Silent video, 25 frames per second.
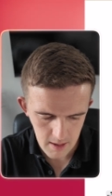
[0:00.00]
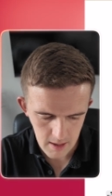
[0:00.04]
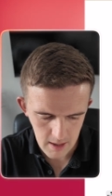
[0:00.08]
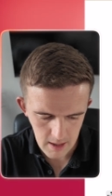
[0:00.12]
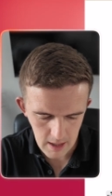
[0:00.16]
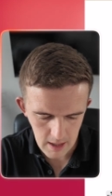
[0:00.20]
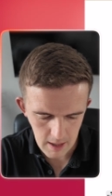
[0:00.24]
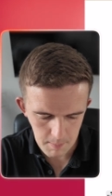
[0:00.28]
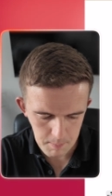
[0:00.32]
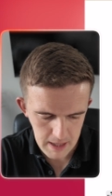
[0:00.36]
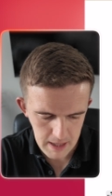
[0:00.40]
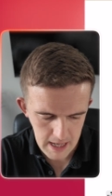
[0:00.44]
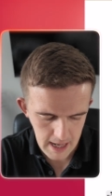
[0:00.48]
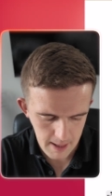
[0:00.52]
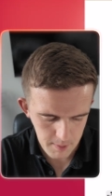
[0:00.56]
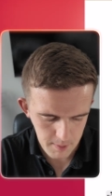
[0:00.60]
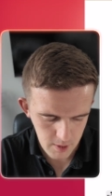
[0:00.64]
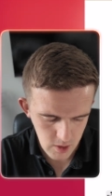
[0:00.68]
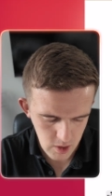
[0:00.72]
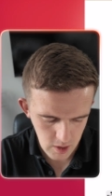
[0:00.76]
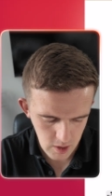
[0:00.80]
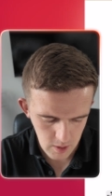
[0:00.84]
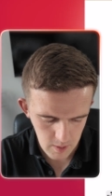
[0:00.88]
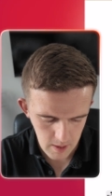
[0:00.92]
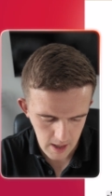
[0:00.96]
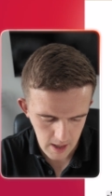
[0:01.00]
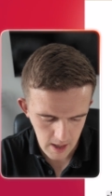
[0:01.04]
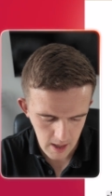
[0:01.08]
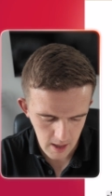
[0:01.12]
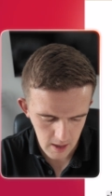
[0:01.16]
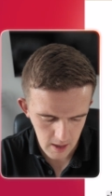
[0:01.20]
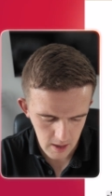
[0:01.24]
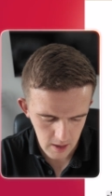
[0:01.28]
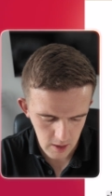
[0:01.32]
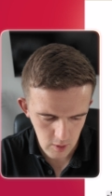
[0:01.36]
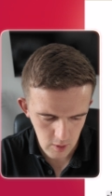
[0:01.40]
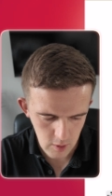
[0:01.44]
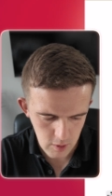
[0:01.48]
and I'll be able to uh,
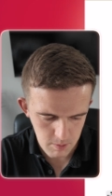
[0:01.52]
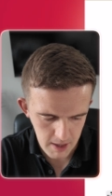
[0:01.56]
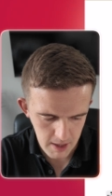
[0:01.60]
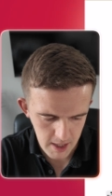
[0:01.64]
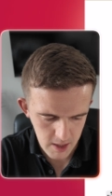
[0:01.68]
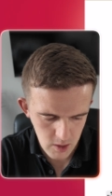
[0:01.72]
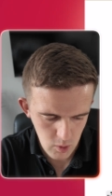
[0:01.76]
use my